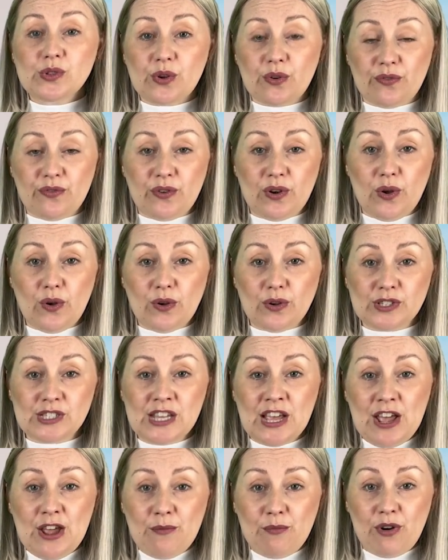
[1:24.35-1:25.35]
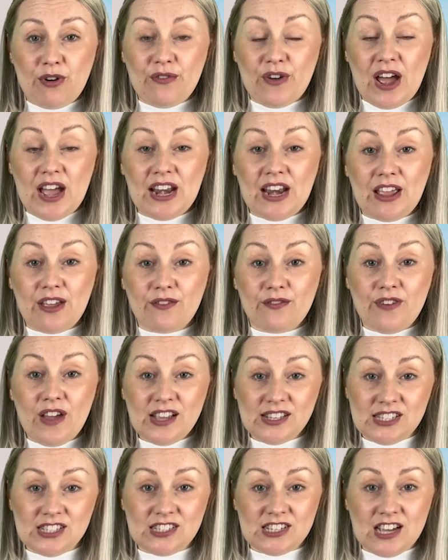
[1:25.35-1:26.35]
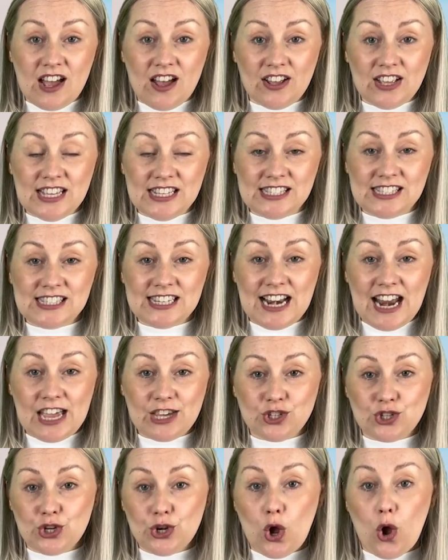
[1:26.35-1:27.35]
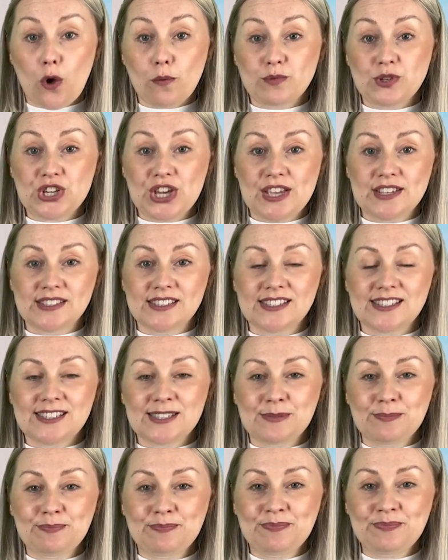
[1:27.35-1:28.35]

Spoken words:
or floors, providing versatile installation options.